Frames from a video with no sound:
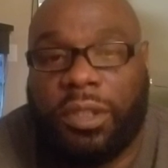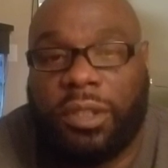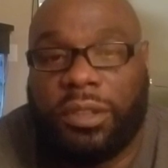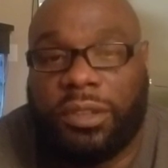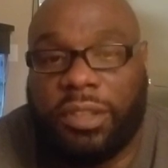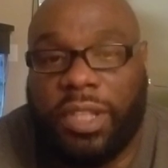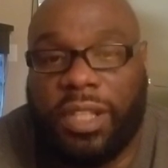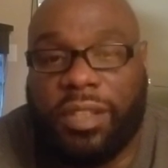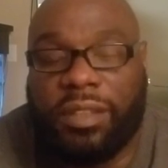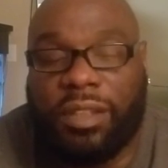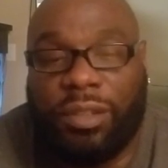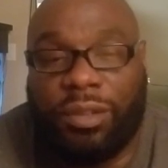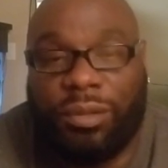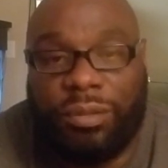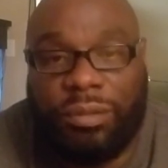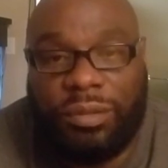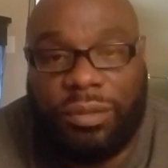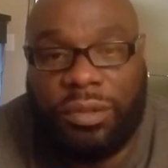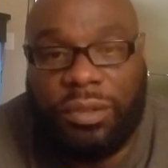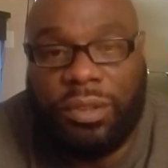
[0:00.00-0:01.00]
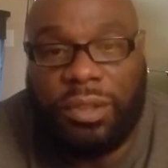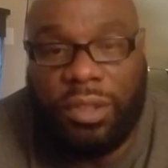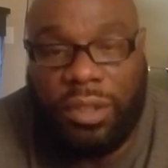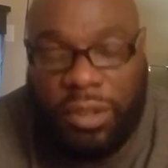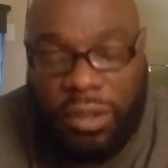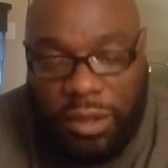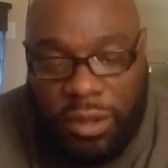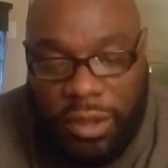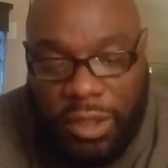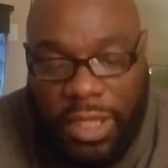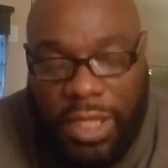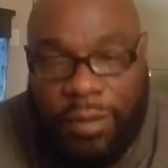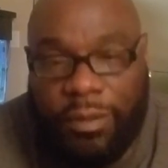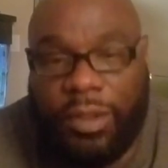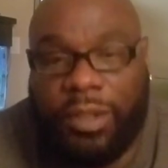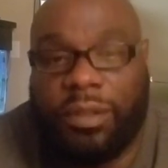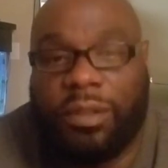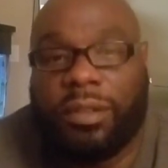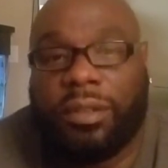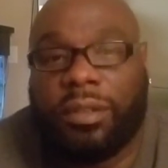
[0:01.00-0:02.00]
yeah, so good
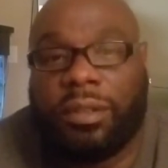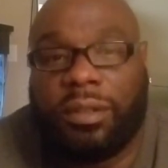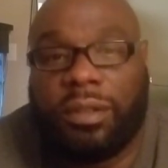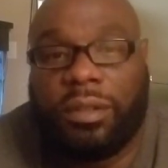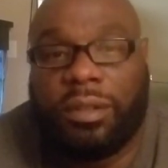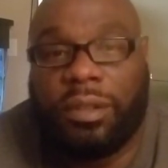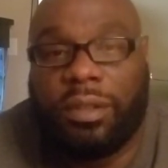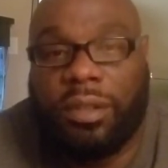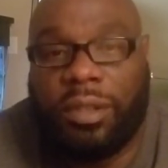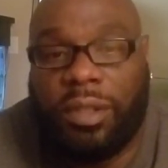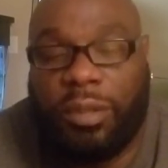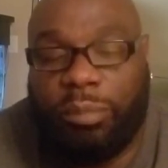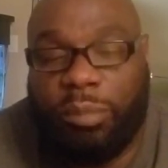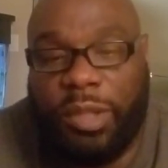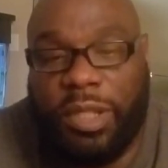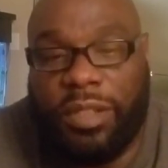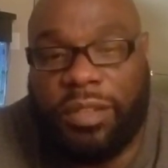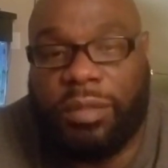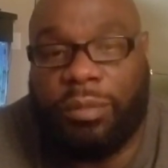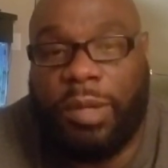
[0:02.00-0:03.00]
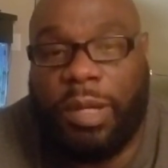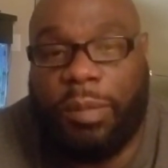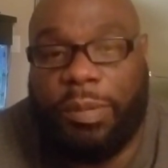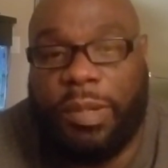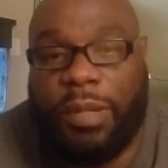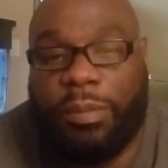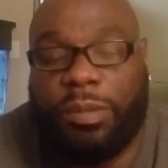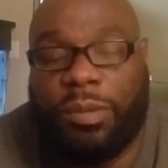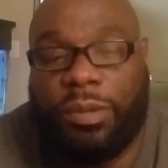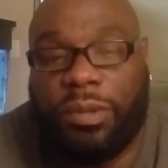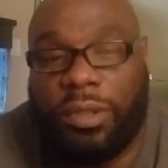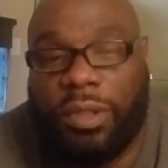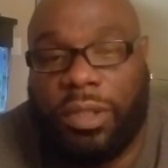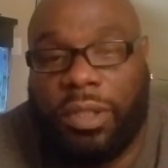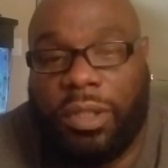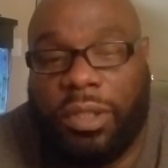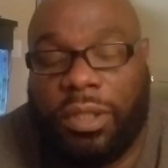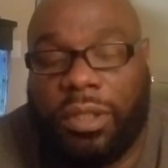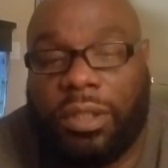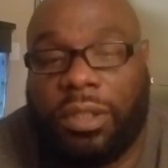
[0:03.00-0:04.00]
evening. Peace to my people.
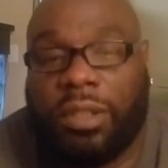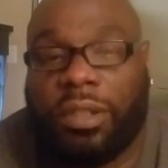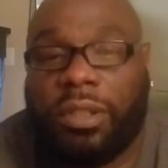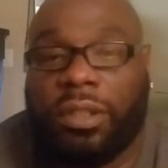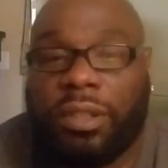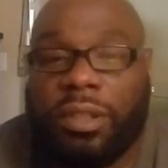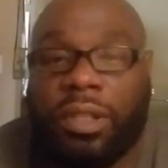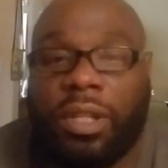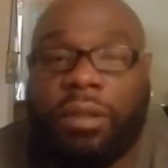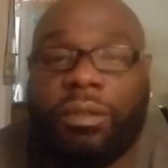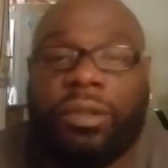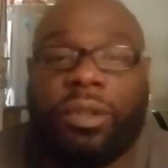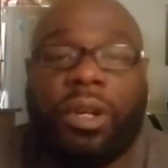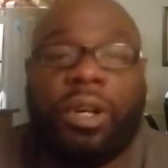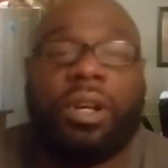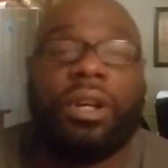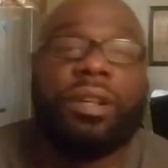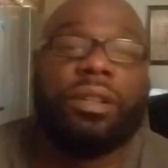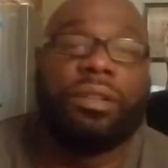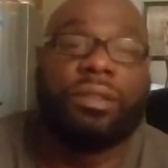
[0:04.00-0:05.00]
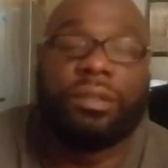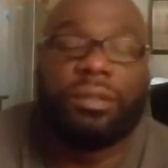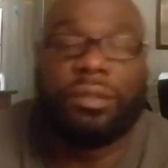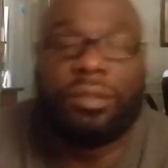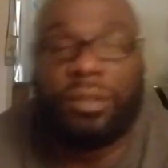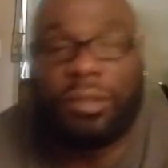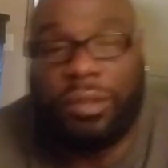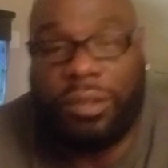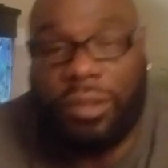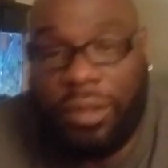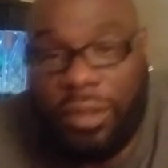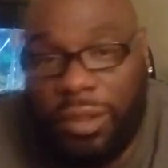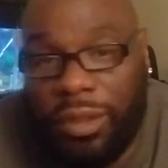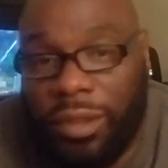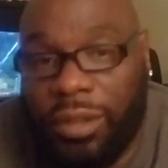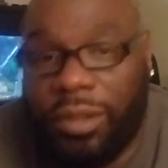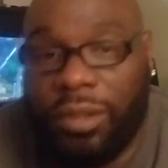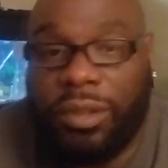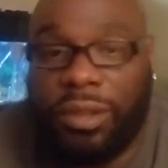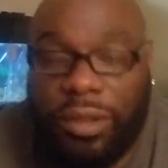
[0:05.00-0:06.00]
Love you all.
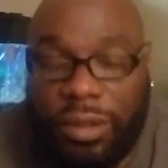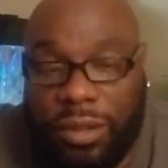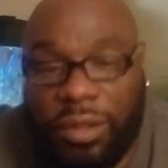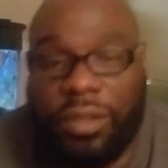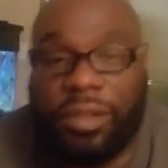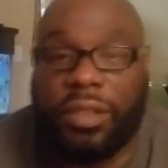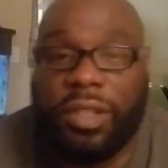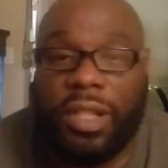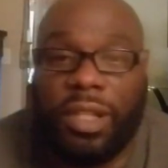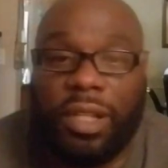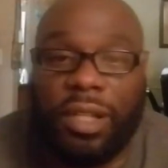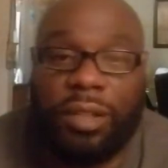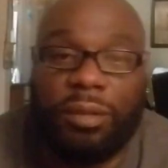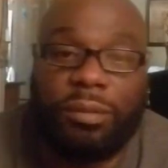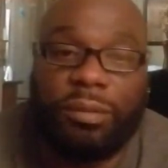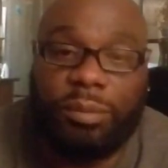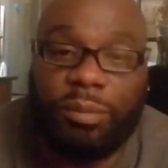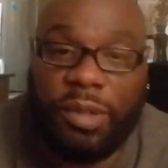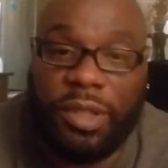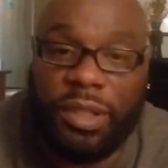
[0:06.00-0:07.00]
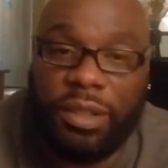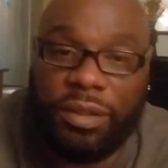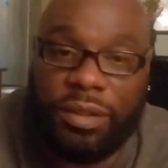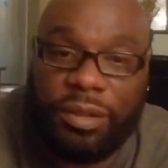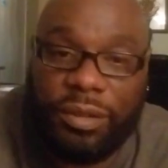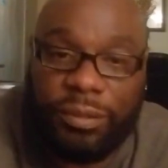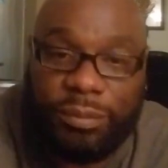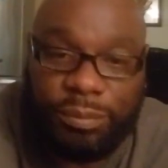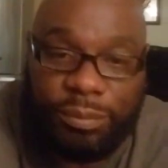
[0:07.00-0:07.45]
Stay up. Peace.